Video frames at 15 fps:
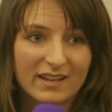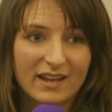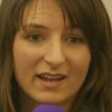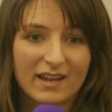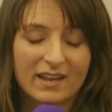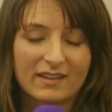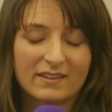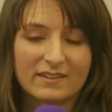
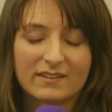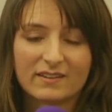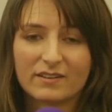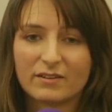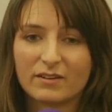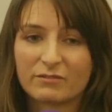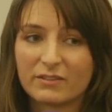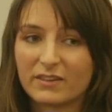And
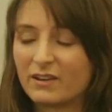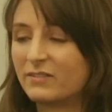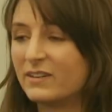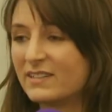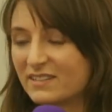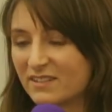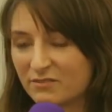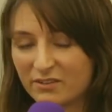for that
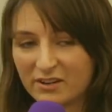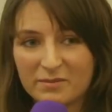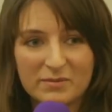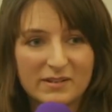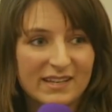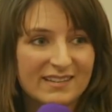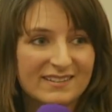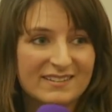reason, I'm very
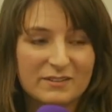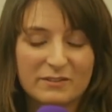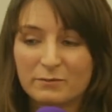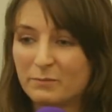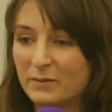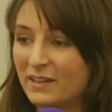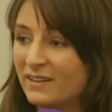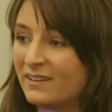pleased to
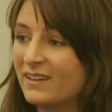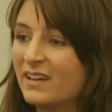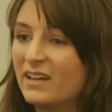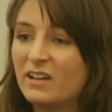have been